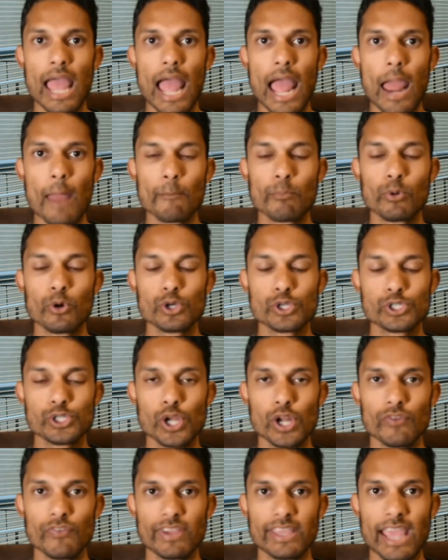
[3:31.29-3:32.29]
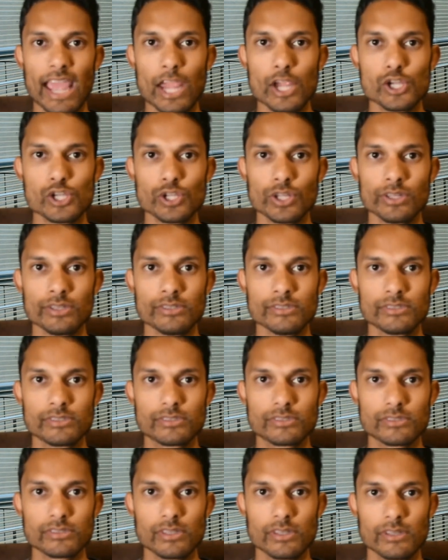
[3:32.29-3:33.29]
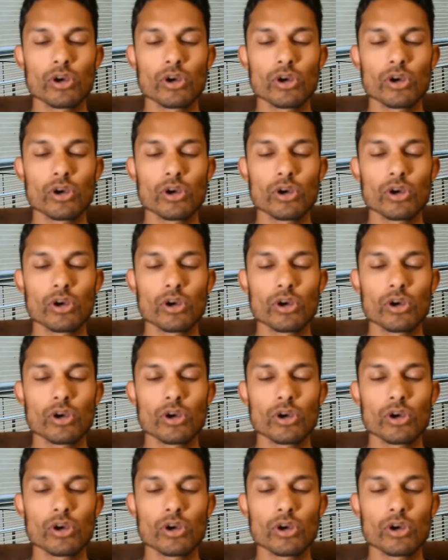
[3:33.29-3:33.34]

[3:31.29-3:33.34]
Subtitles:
and push notifications.